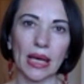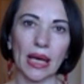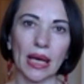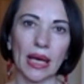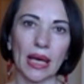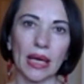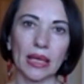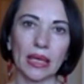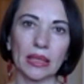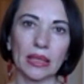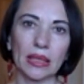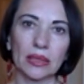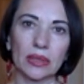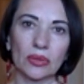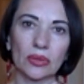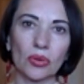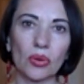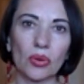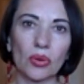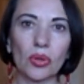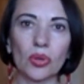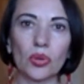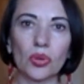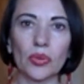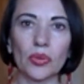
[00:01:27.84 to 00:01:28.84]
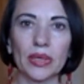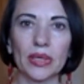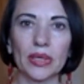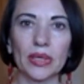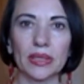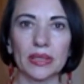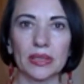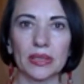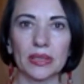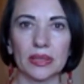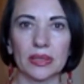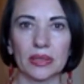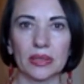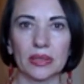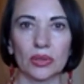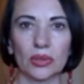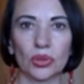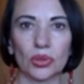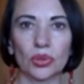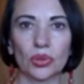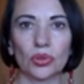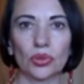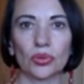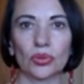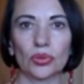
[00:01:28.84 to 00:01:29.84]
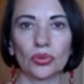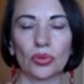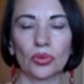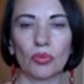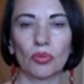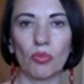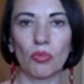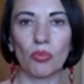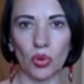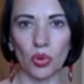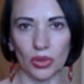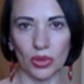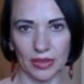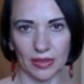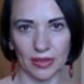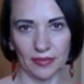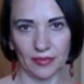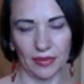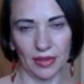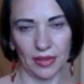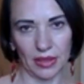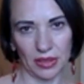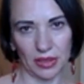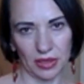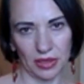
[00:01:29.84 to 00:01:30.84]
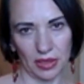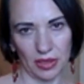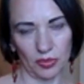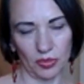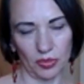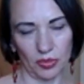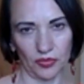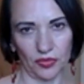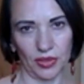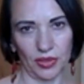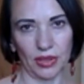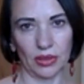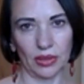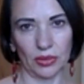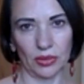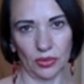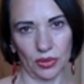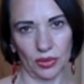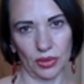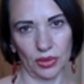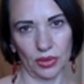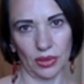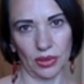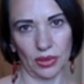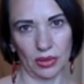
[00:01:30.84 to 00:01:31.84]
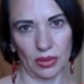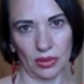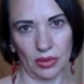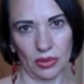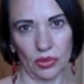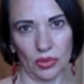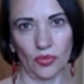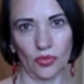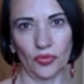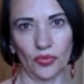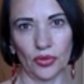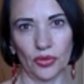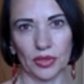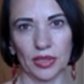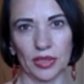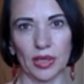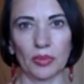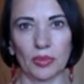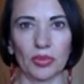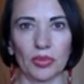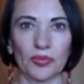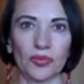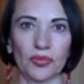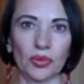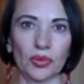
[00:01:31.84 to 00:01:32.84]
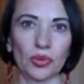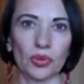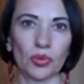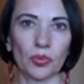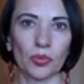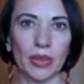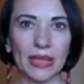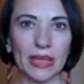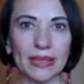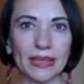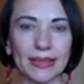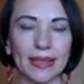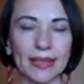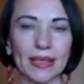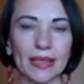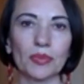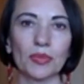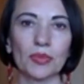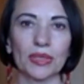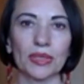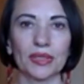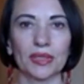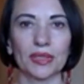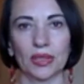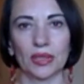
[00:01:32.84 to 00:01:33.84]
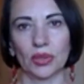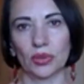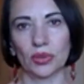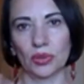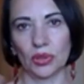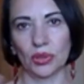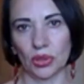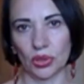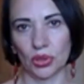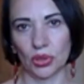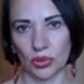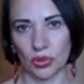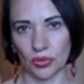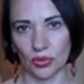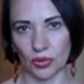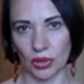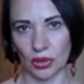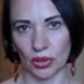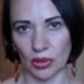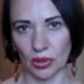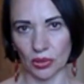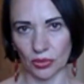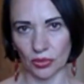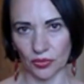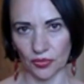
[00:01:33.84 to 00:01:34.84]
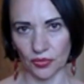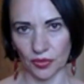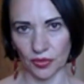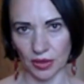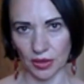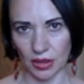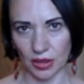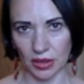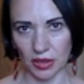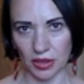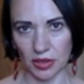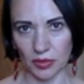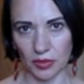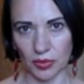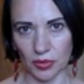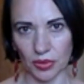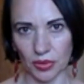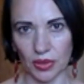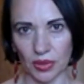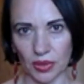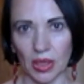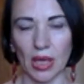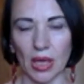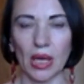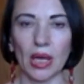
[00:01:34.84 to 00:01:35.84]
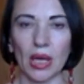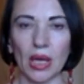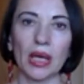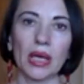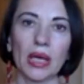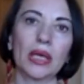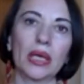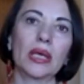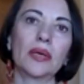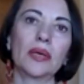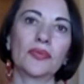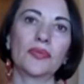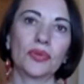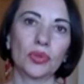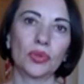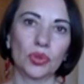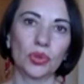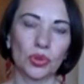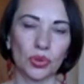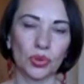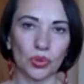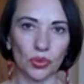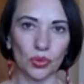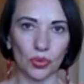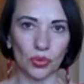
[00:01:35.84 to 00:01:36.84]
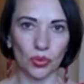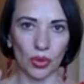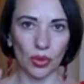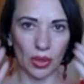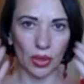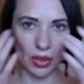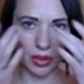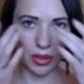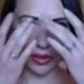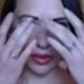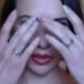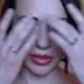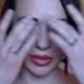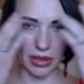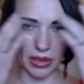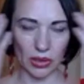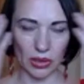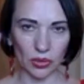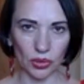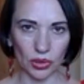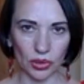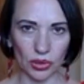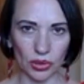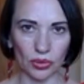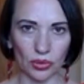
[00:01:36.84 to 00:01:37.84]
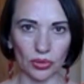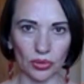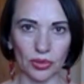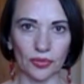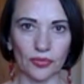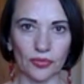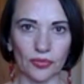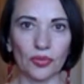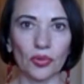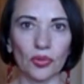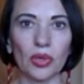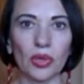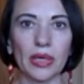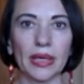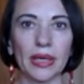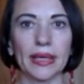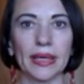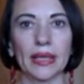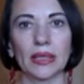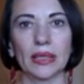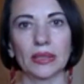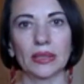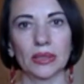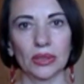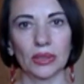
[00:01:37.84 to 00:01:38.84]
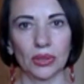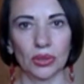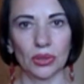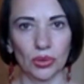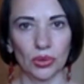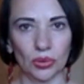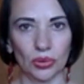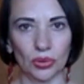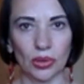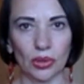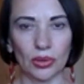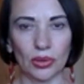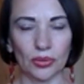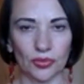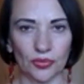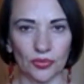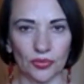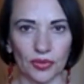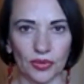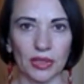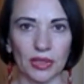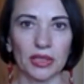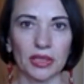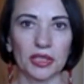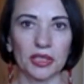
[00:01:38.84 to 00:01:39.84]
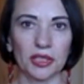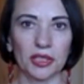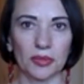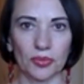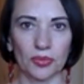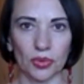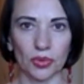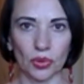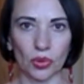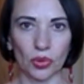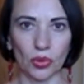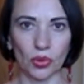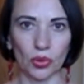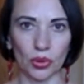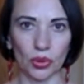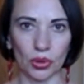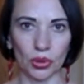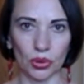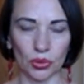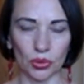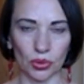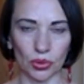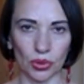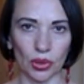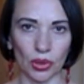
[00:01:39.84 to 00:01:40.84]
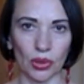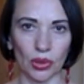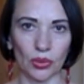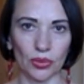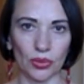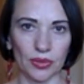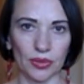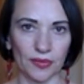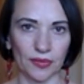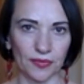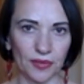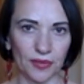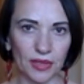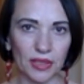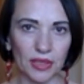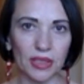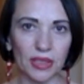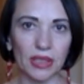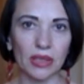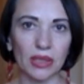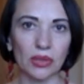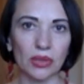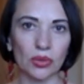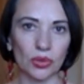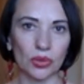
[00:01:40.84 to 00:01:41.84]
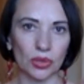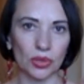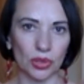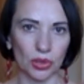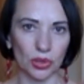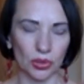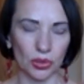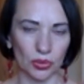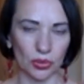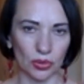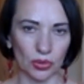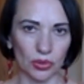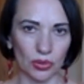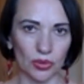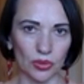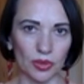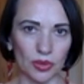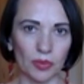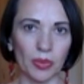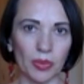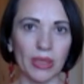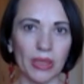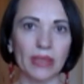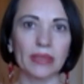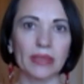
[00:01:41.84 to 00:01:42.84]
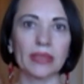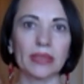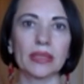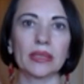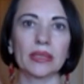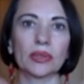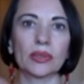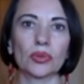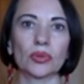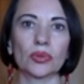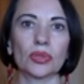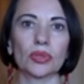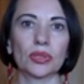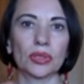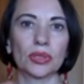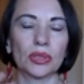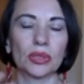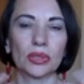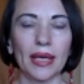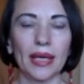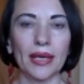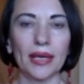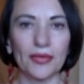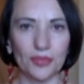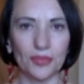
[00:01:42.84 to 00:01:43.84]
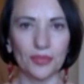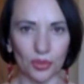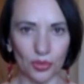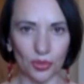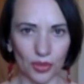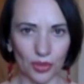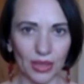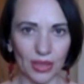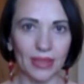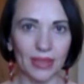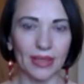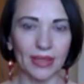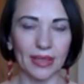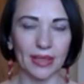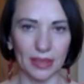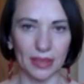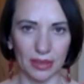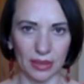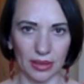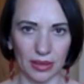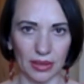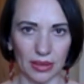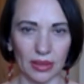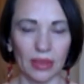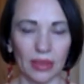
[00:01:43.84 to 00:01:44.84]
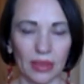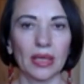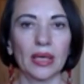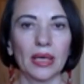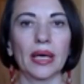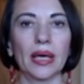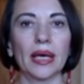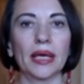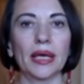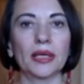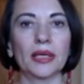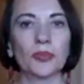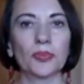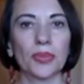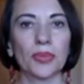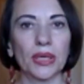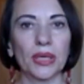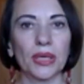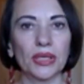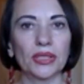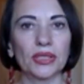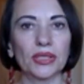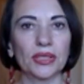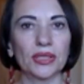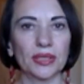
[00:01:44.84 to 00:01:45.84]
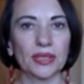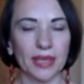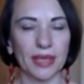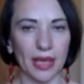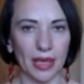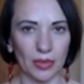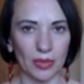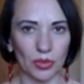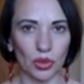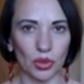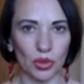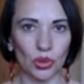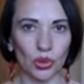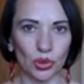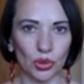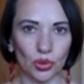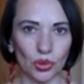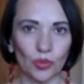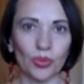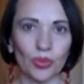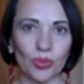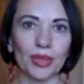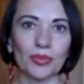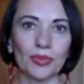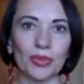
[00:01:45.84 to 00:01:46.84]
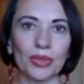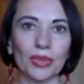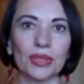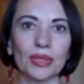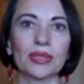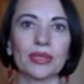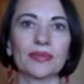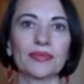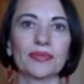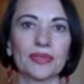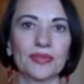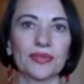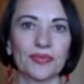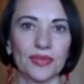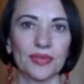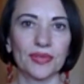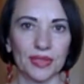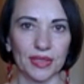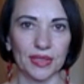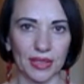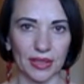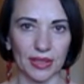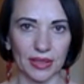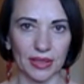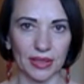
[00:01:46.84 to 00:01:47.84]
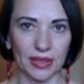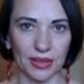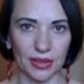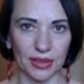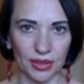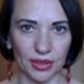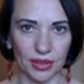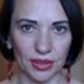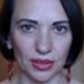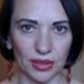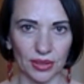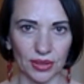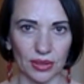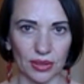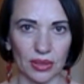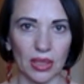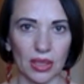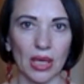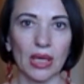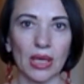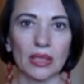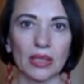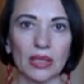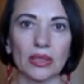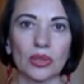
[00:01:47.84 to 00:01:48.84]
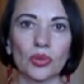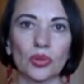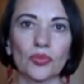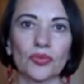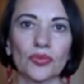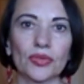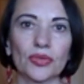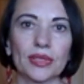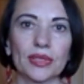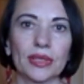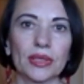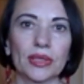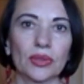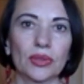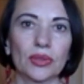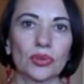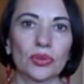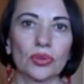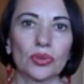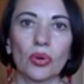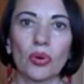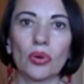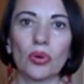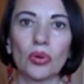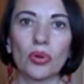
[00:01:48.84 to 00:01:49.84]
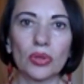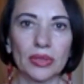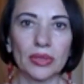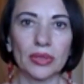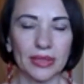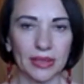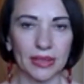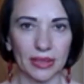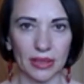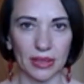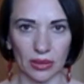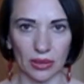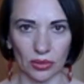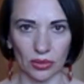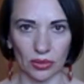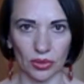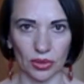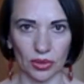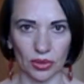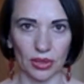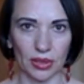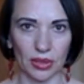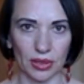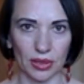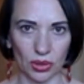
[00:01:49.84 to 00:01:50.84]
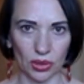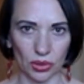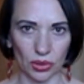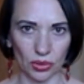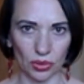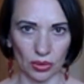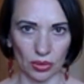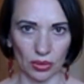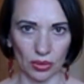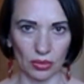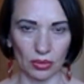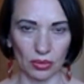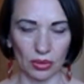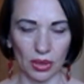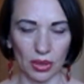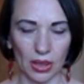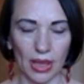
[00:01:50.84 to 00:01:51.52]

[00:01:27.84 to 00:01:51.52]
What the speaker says: and always do more than one type of diagnostic. So, for example, if you do back segments, then you need to include fingertips. If you do diagnostic on the forehead, you include fingertips, or you include the feet diagnostic, you include the back diagnostic. If you run a clinic and patients coming to you primarily with physical conditions, then obviously you do all the diagnostics that you know,